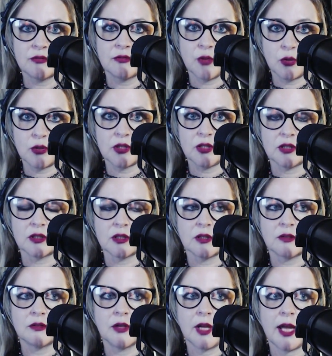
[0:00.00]
vocal,
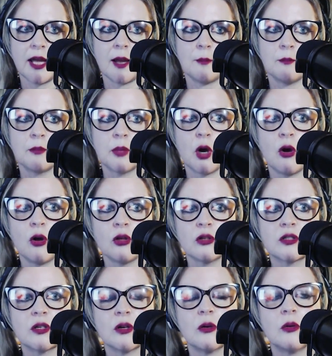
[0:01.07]
but
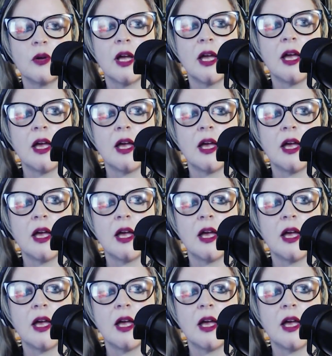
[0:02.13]
also